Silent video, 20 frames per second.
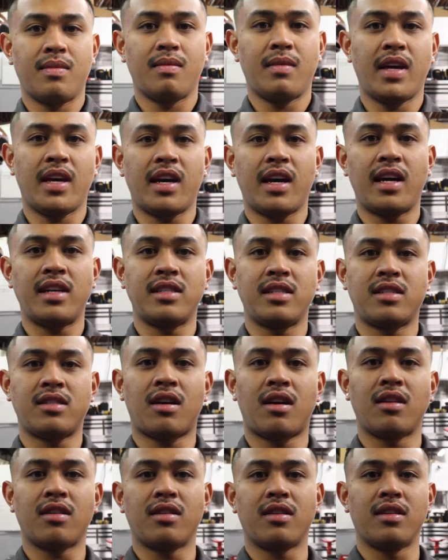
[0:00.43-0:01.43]
Hey guys, it's
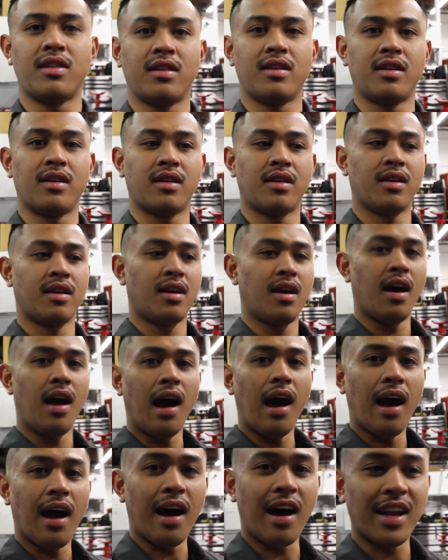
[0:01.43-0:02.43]
Jonathan here.
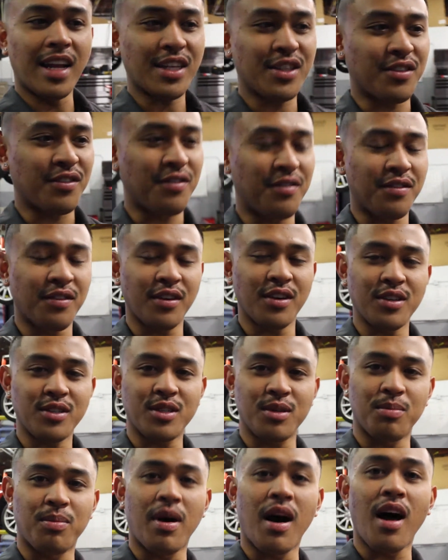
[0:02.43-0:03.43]
I'd like to first
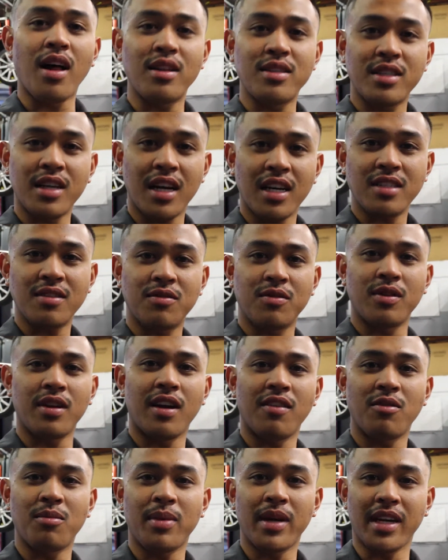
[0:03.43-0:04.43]
apologize for
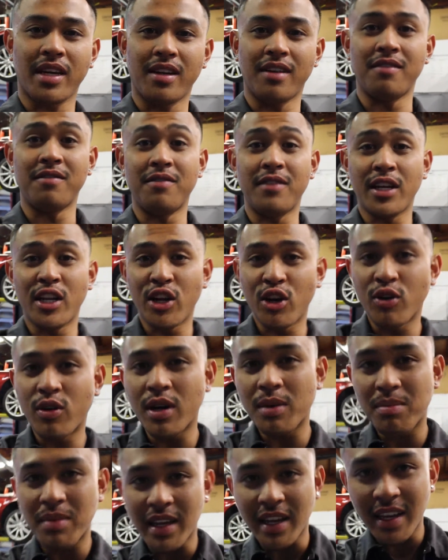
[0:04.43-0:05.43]
never making a
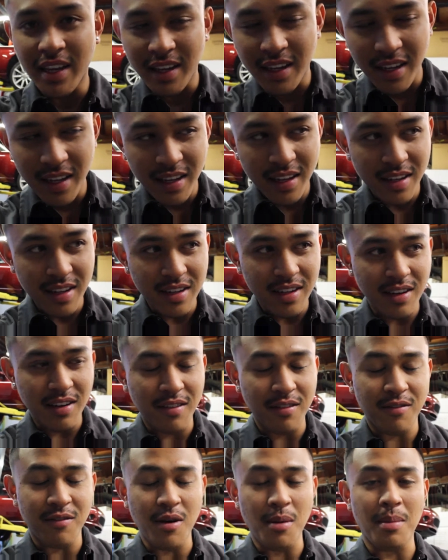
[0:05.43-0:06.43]
video update
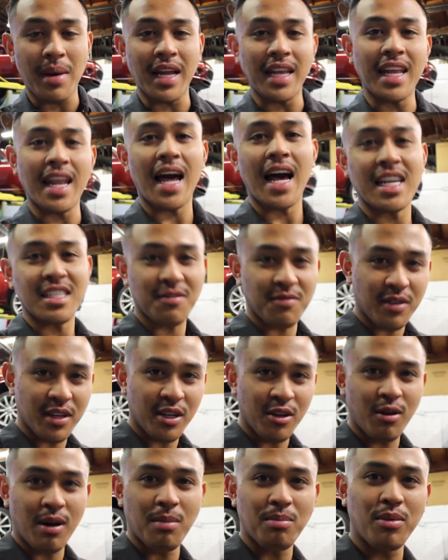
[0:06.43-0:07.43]
from my last
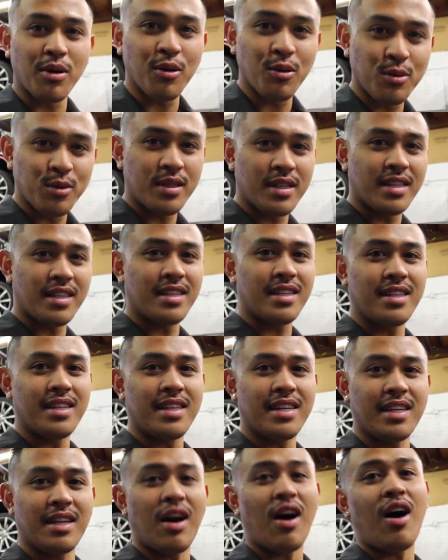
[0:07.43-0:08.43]
video I posted
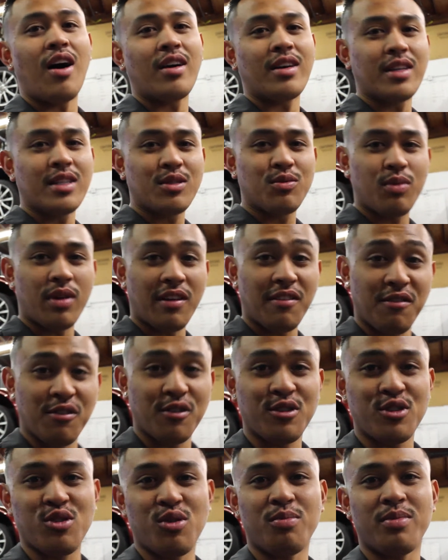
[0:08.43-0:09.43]
in August when I
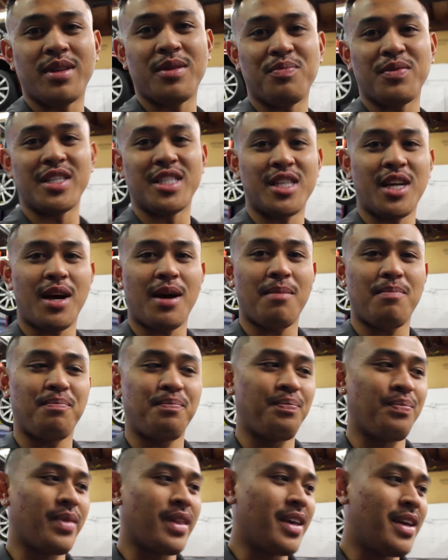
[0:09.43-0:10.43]
first opened up the
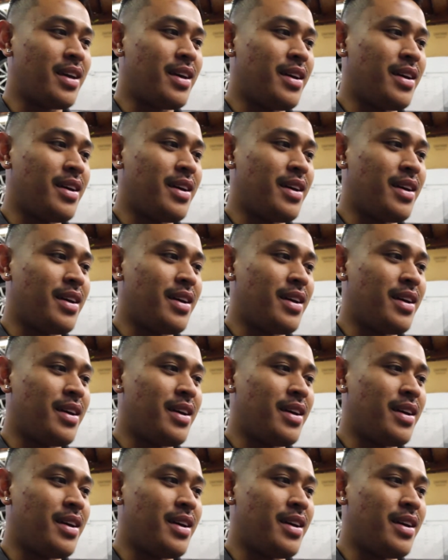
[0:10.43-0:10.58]
shop.